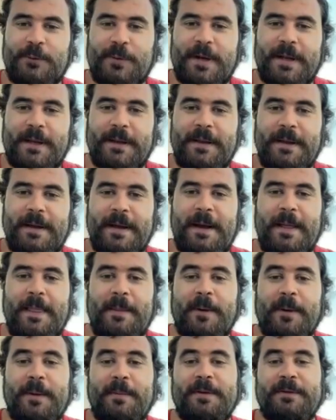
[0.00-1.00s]
you. Well,
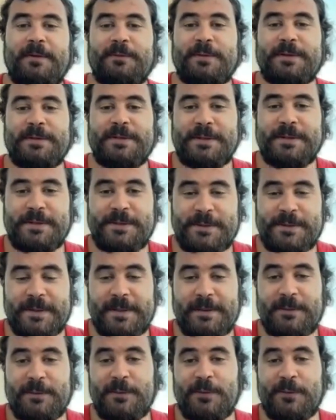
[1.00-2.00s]
my best wishes
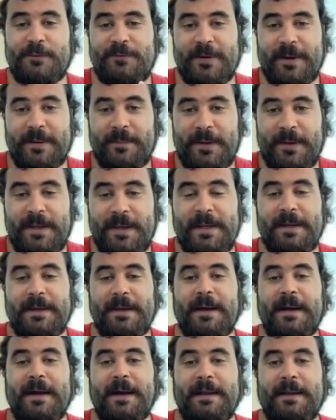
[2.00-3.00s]
to your
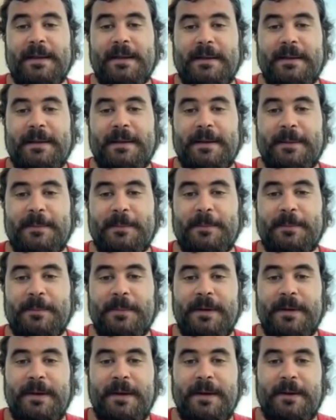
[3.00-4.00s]
family and
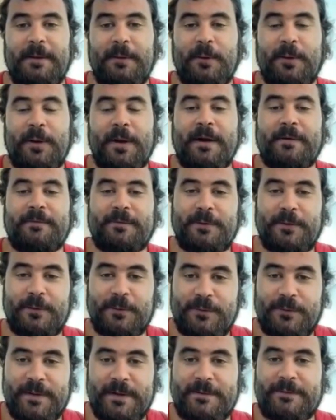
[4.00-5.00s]
look after
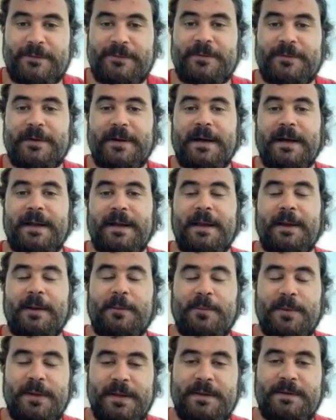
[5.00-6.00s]
yourself. And
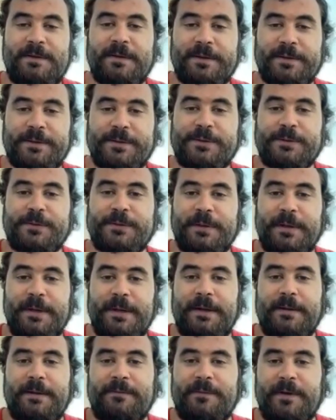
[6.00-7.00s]
I'll be in touch
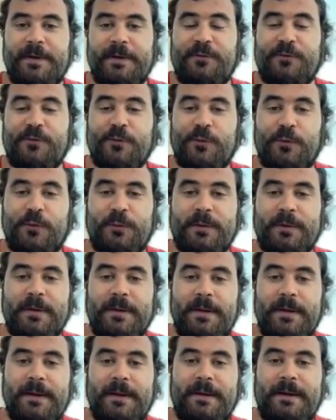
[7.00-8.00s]
very soon
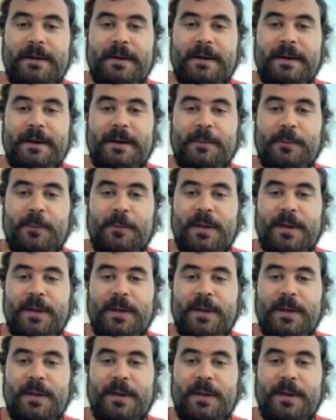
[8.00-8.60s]
when